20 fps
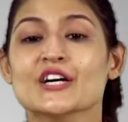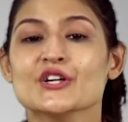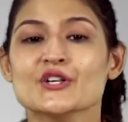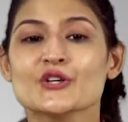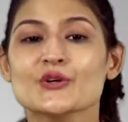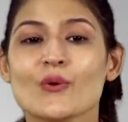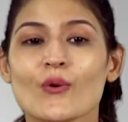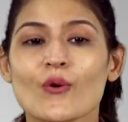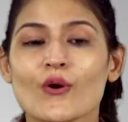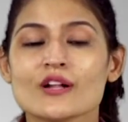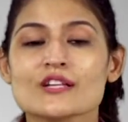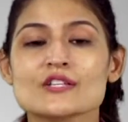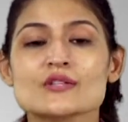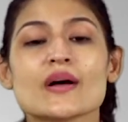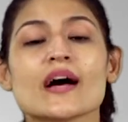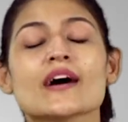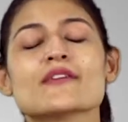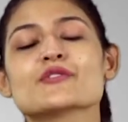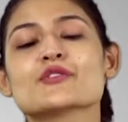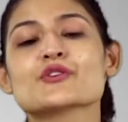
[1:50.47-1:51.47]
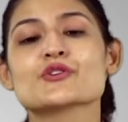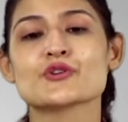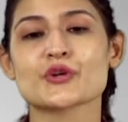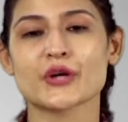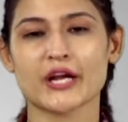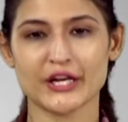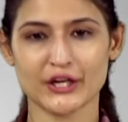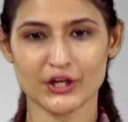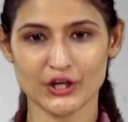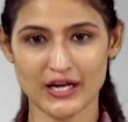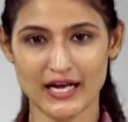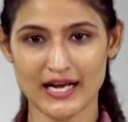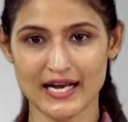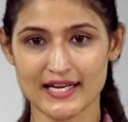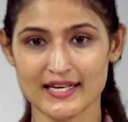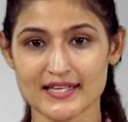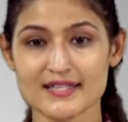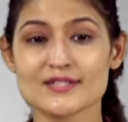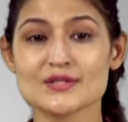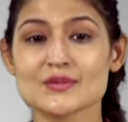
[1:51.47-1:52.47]
You also have to train your
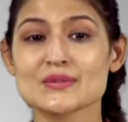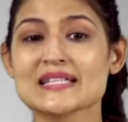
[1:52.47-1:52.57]
eyes to